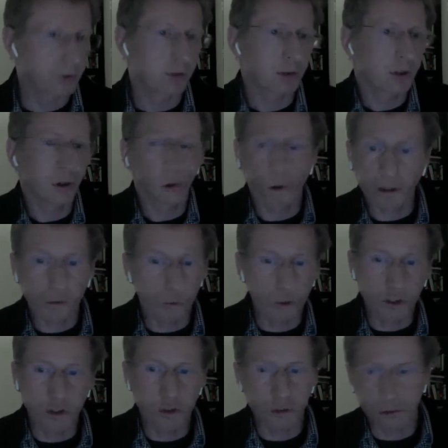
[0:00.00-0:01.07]
coins
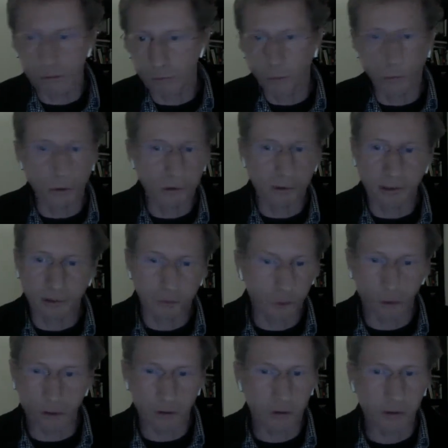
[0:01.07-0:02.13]
which represent
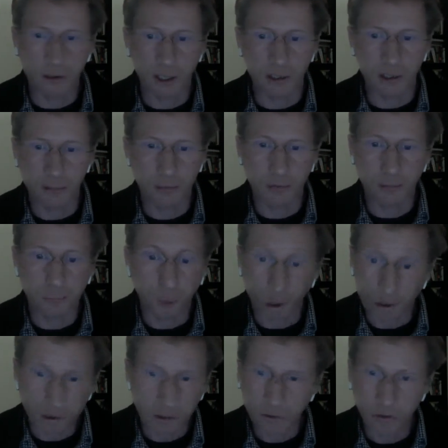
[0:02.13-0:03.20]
certain type of
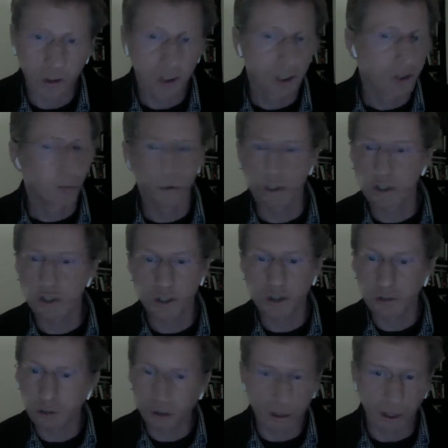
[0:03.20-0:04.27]
politics, which
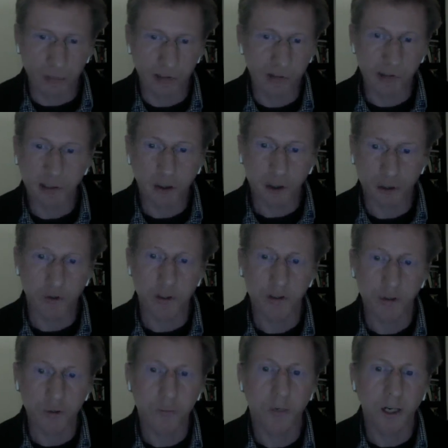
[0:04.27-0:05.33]
is absolutely contrary
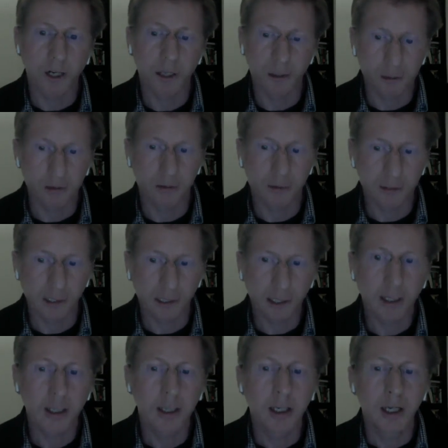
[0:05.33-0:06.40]
to my
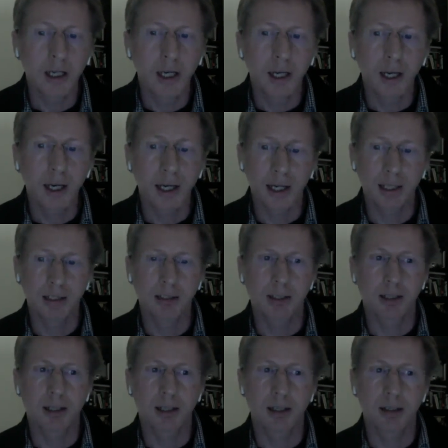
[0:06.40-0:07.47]
thinking. And
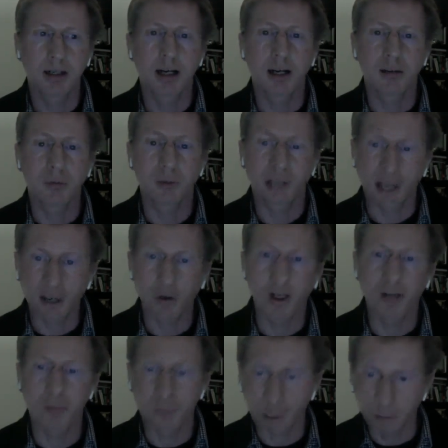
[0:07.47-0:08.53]
when I
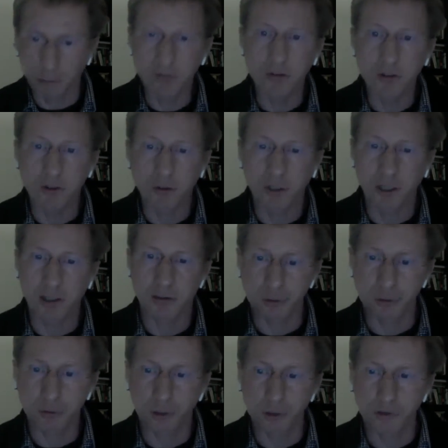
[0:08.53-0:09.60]
run my Bisq node, I
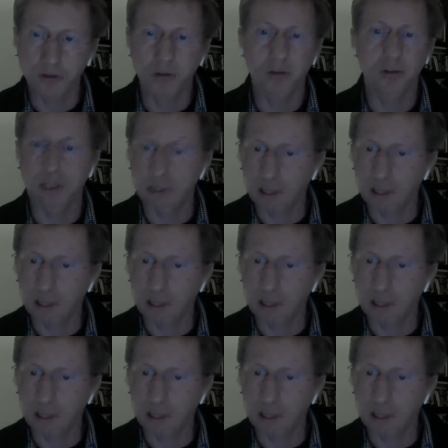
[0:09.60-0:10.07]
don't want that